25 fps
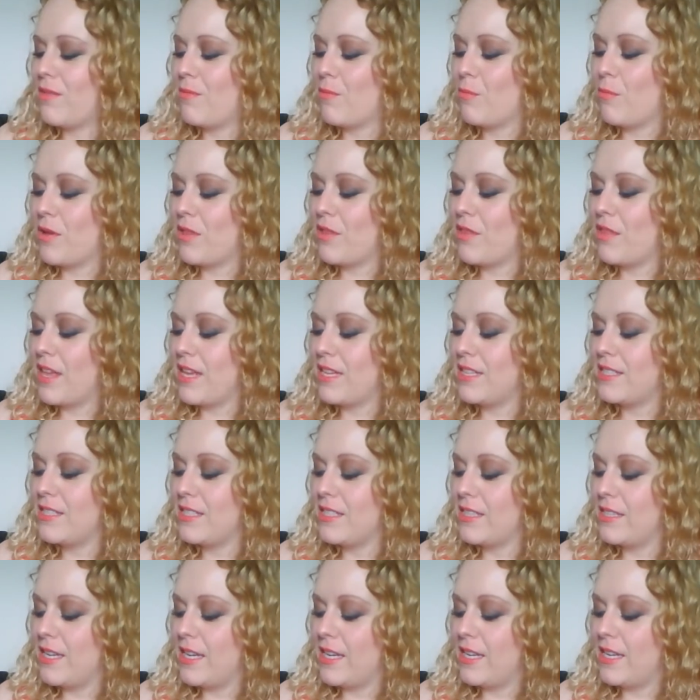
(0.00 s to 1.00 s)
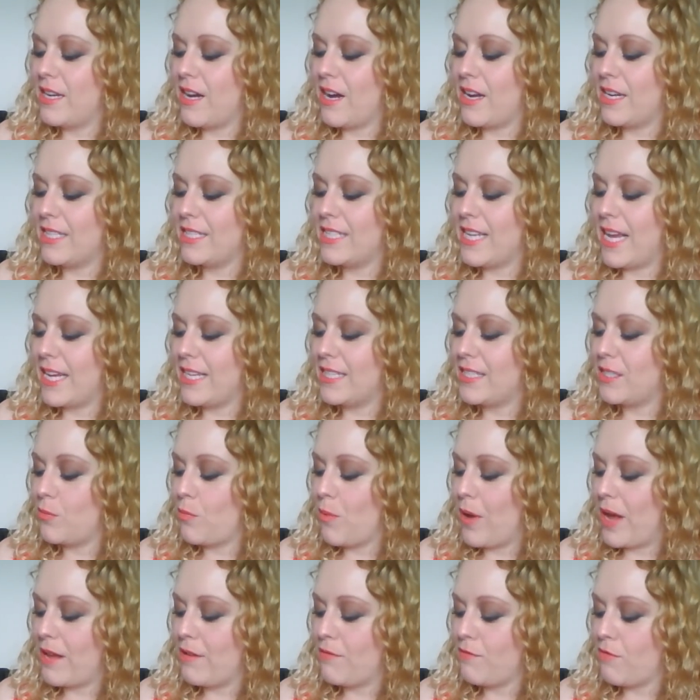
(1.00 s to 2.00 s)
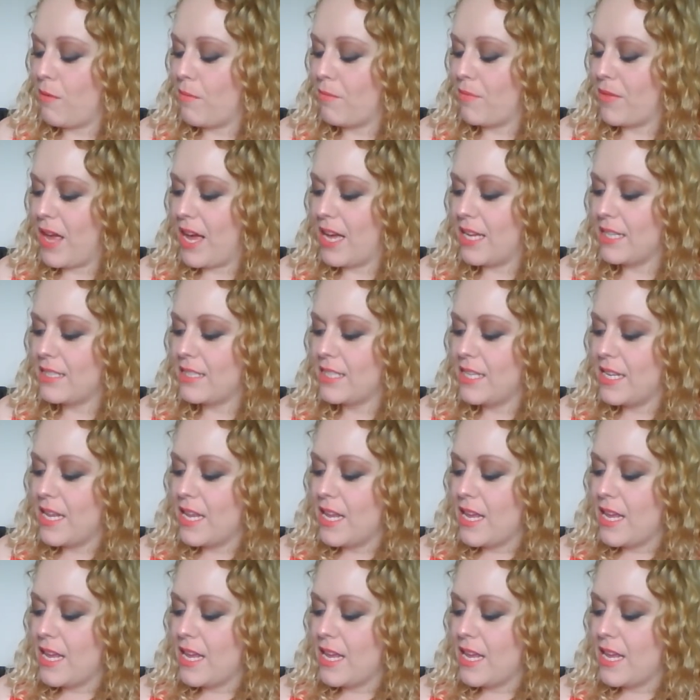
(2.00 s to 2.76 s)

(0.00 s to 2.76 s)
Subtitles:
With this, it kind of takes away from that.